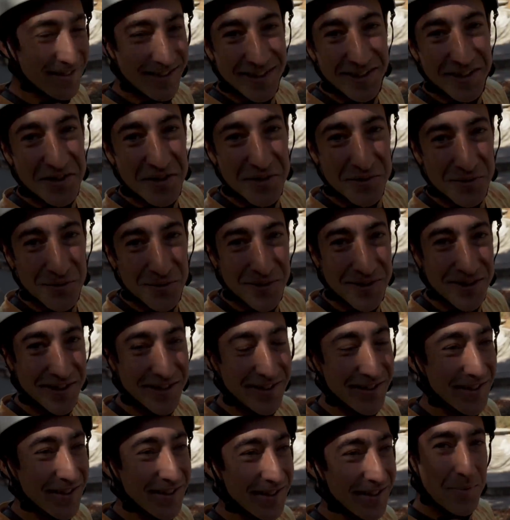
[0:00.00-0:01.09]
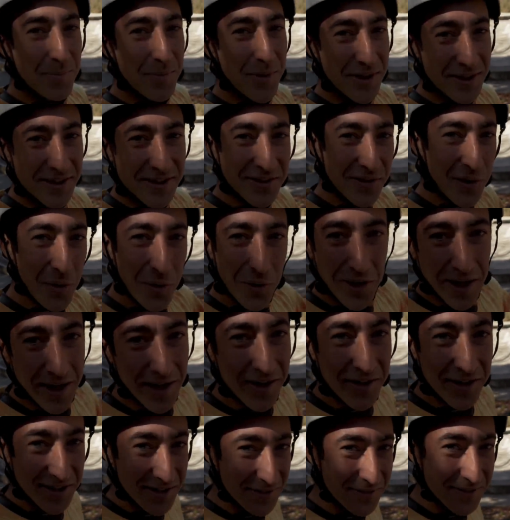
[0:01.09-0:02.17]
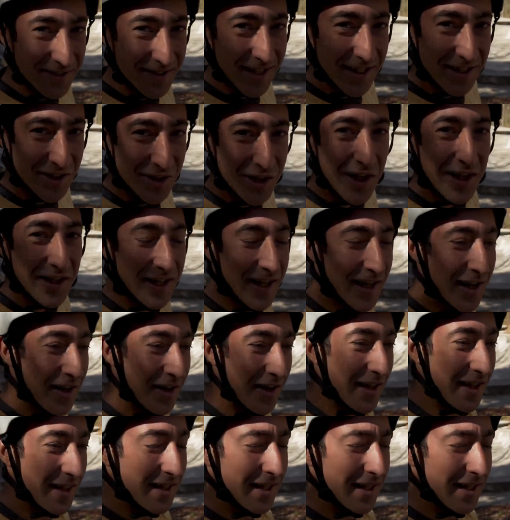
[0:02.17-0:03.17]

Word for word: sickness ordeal, but this whole area was like shut down.